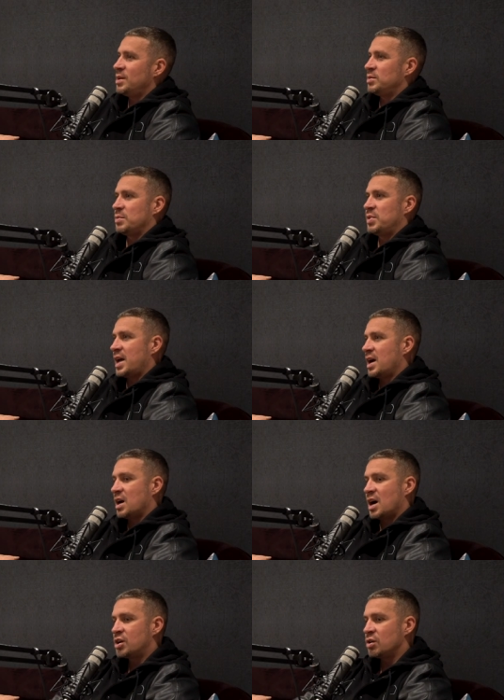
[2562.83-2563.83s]
He was a player.
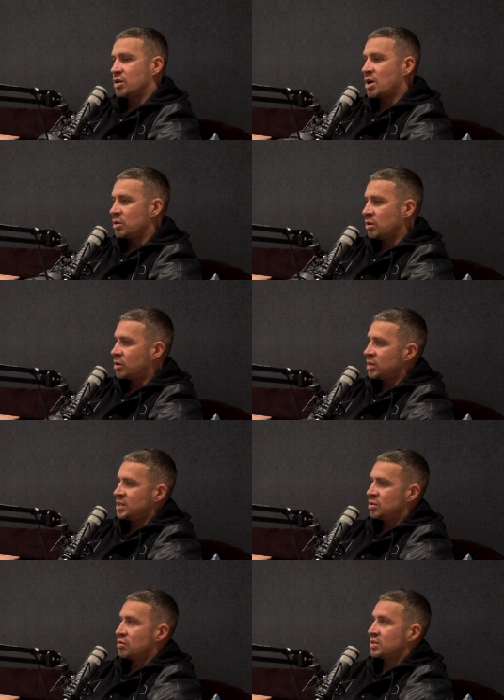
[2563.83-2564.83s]
I couldn't go and knock on
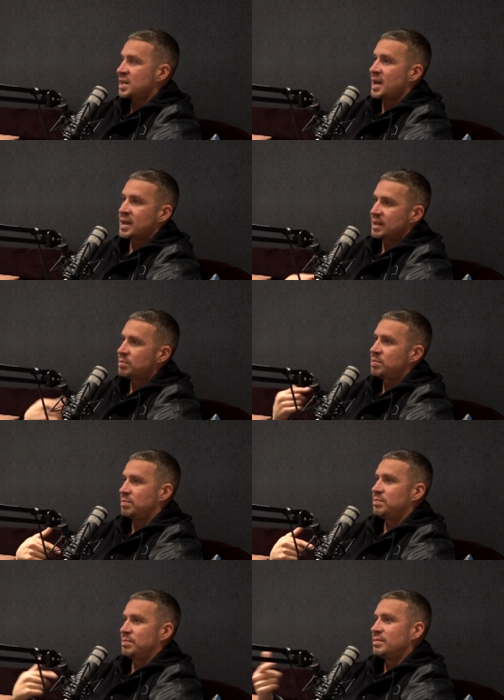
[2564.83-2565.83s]
his door and say,
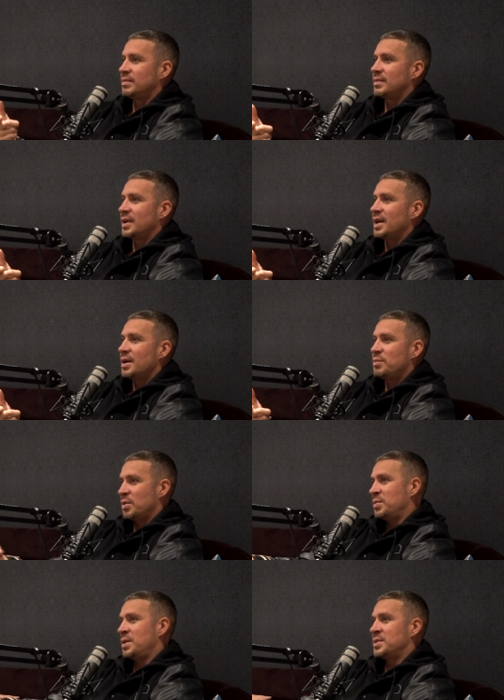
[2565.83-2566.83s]
"Put me in."
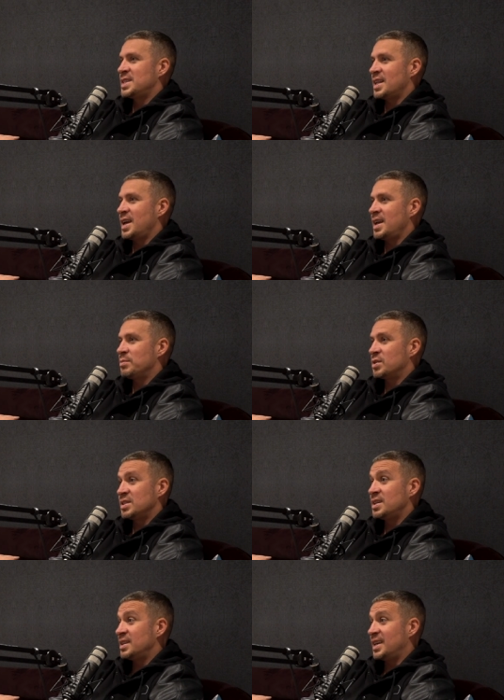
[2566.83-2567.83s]
Put me in instead of him
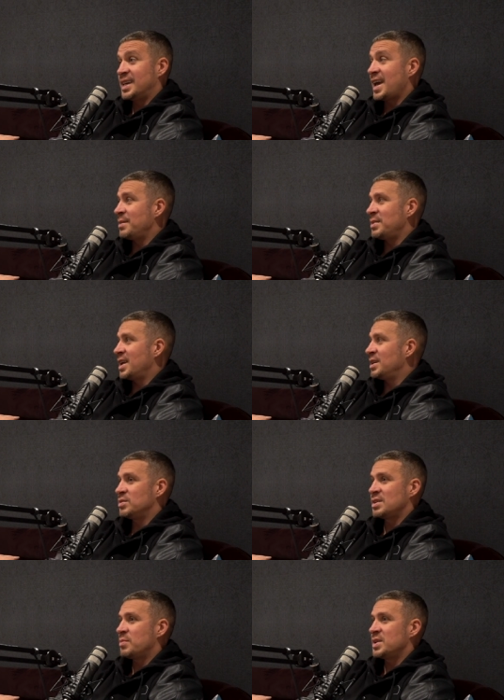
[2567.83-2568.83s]
because yeah. he he came there and he
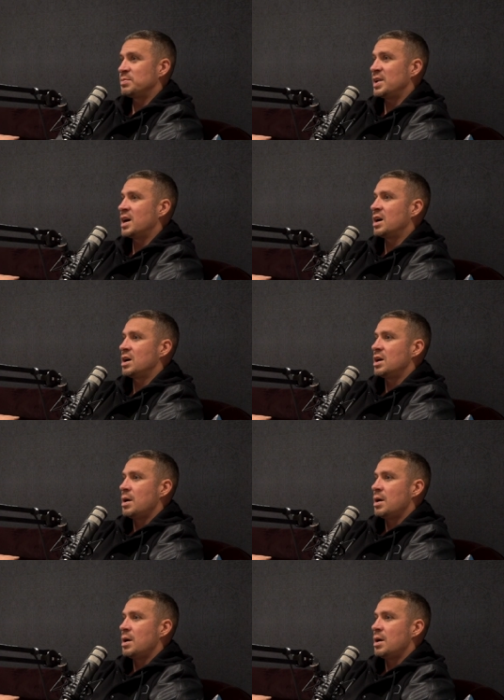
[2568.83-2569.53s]
was our best player.